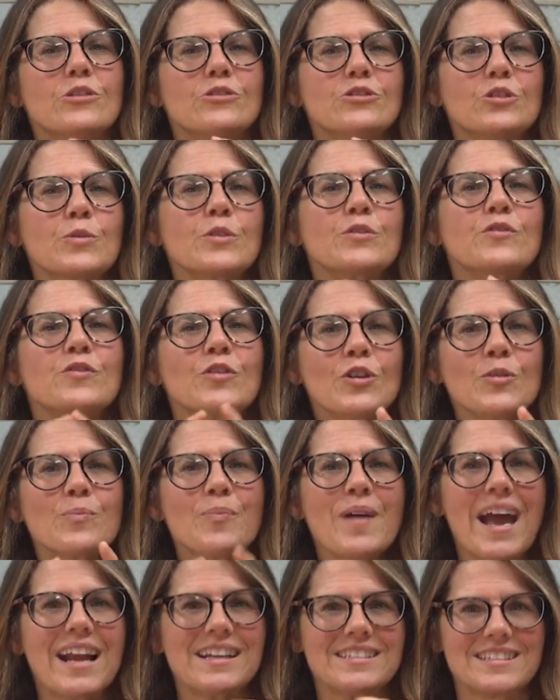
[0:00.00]
So refer
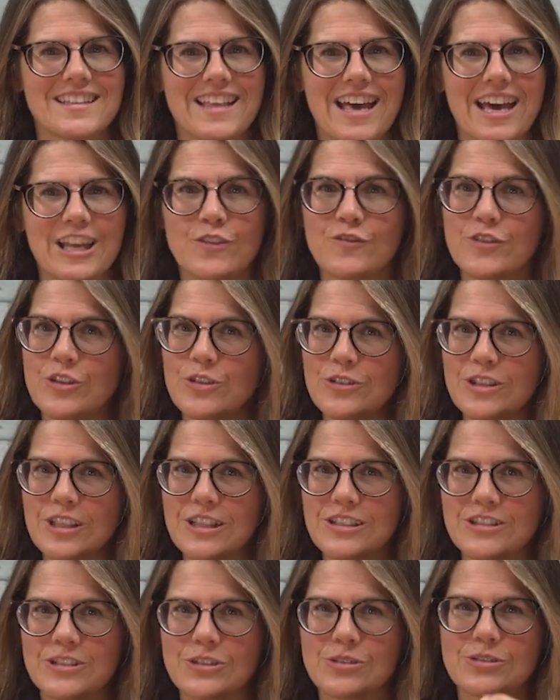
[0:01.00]
back to that if you
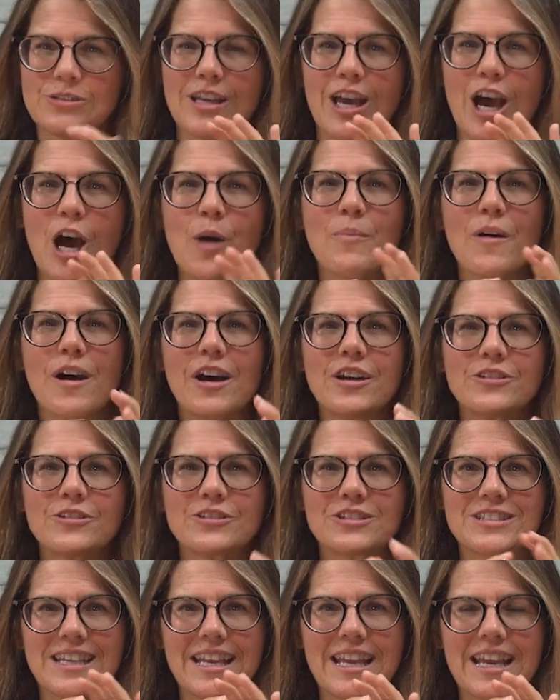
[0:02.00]
need to help
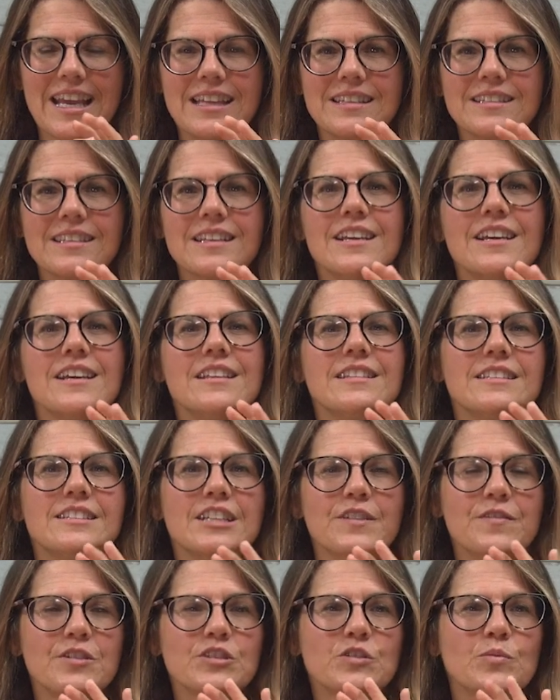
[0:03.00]
understand the
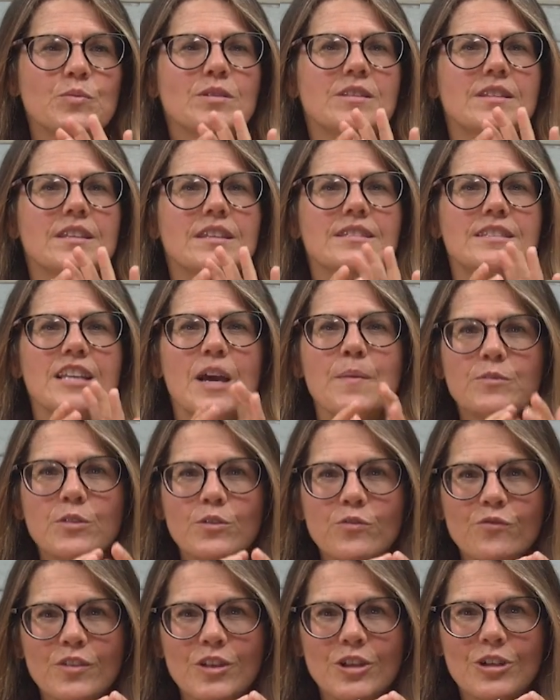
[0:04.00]
difference with the depth
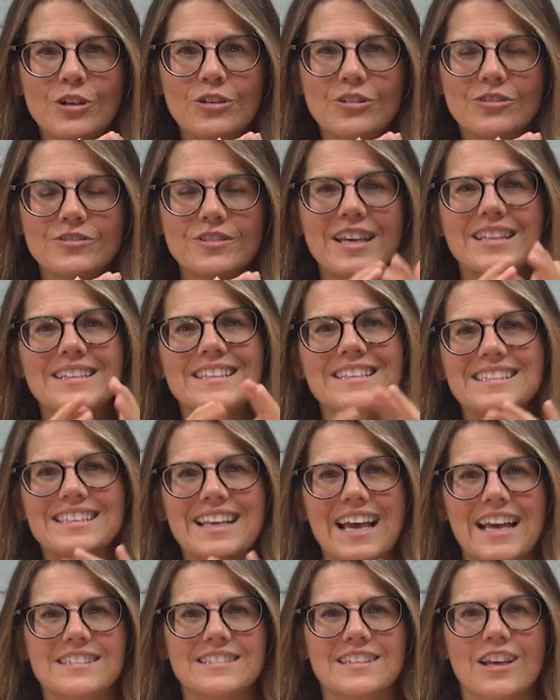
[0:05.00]
of field and the
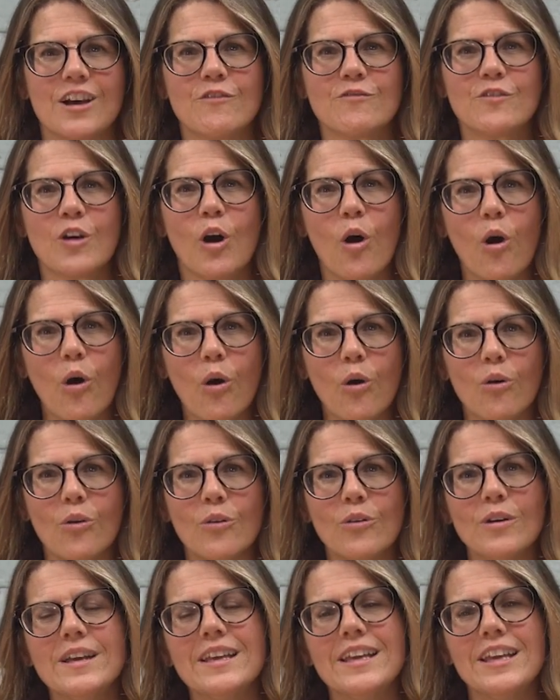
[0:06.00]
size of the
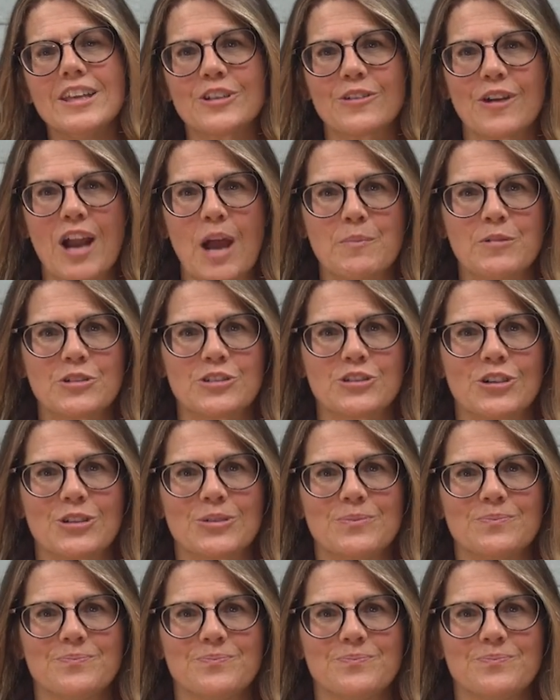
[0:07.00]
hole in your aperture.